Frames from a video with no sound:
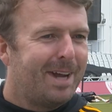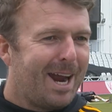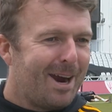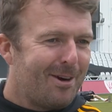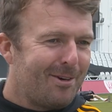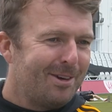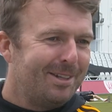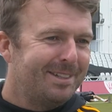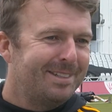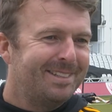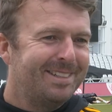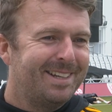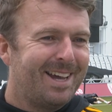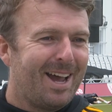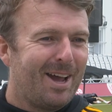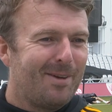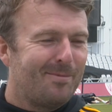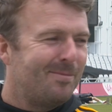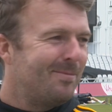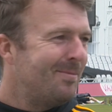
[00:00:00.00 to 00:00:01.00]
Aaron,
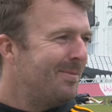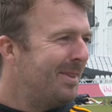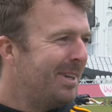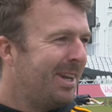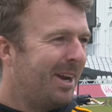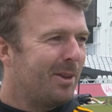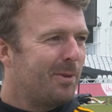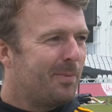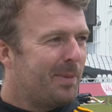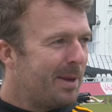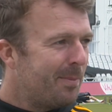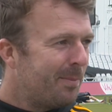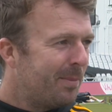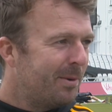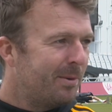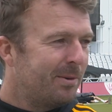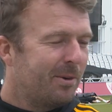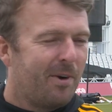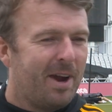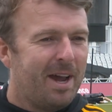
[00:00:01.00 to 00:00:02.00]
you know, the
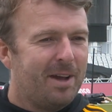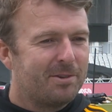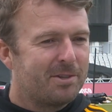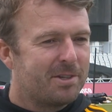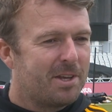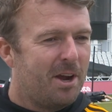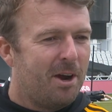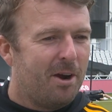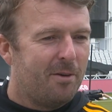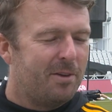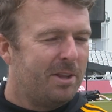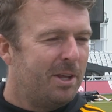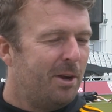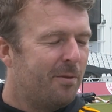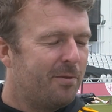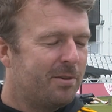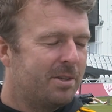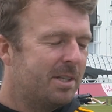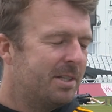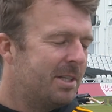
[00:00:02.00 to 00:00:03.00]
people, all the ground staff in the
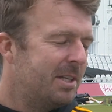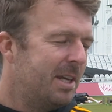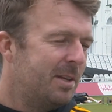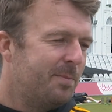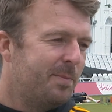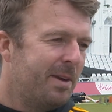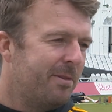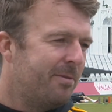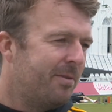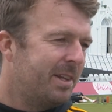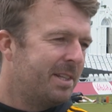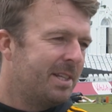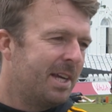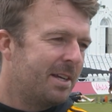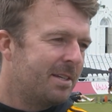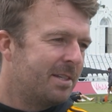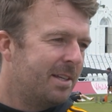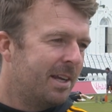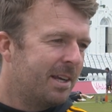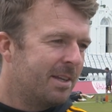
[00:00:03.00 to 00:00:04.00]
offices. It's been
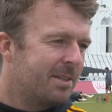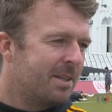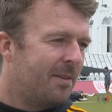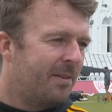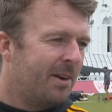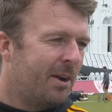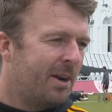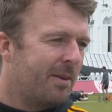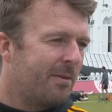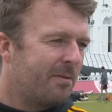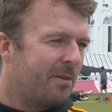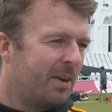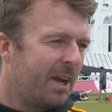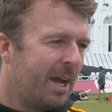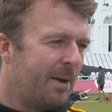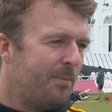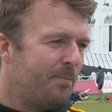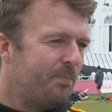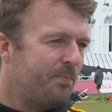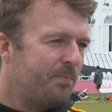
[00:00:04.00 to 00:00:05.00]
fantastic and something I'll never forget.